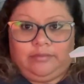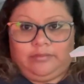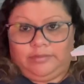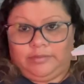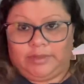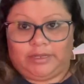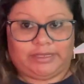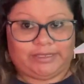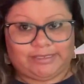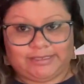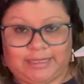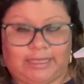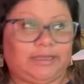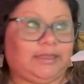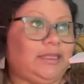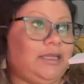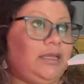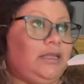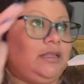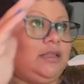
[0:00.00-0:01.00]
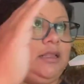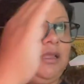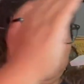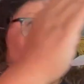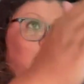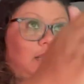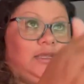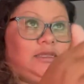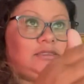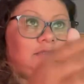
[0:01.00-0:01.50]
But it's nothing,
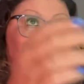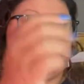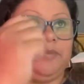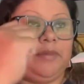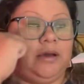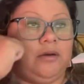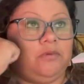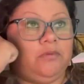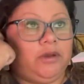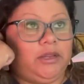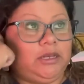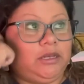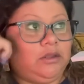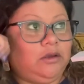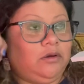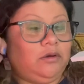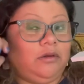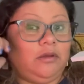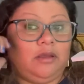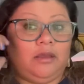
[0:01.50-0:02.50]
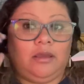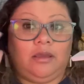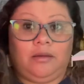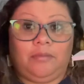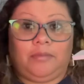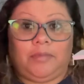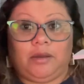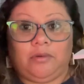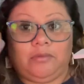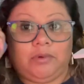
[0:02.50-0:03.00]
and there's my window.
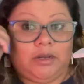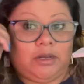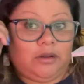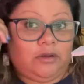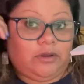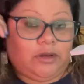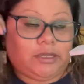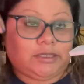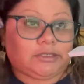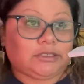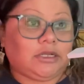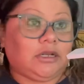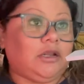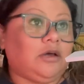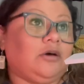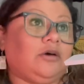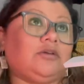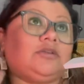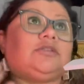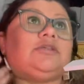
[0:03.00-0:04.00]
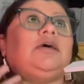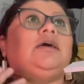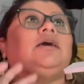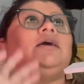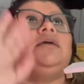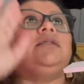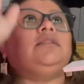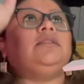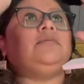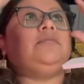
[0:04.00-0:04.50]
My window is closed.
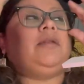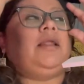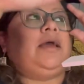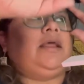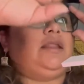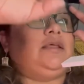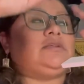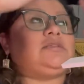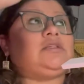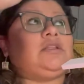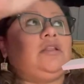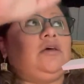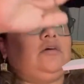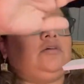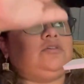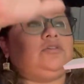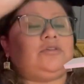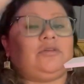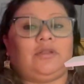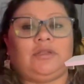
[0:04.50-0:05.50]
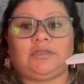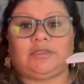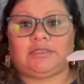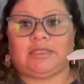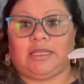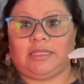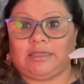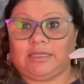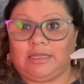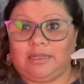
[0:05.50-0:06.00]
The blind is closed, so there's
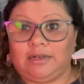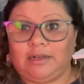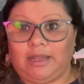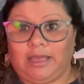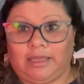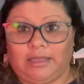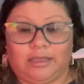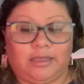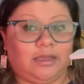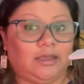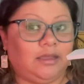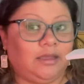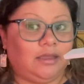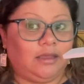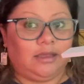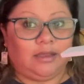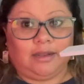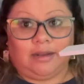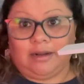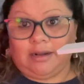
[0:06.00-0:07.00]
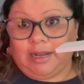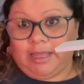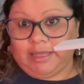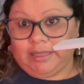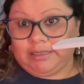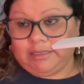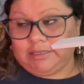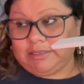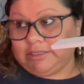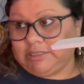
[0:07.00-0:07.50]
nothing like
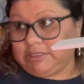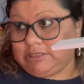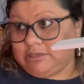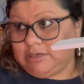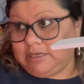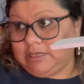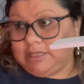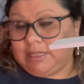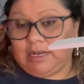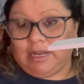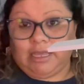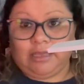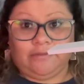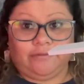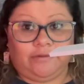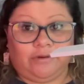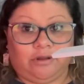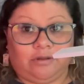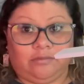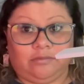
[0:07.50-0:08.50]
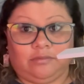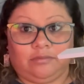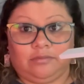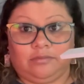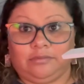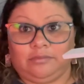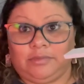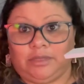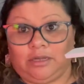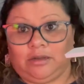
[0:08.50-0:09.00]
light. It's just only the light from
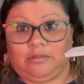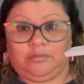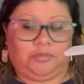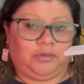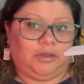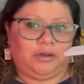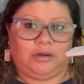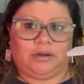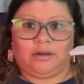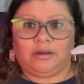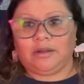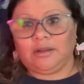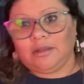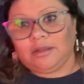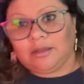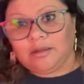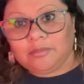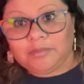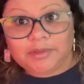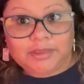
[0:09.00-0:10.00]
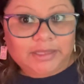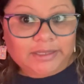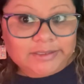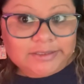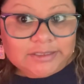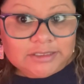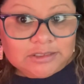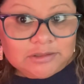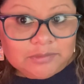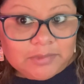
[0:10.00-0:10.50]
the computer. But
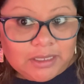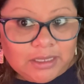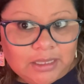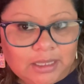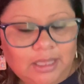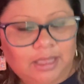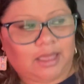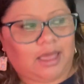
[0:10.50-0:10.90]
this is me.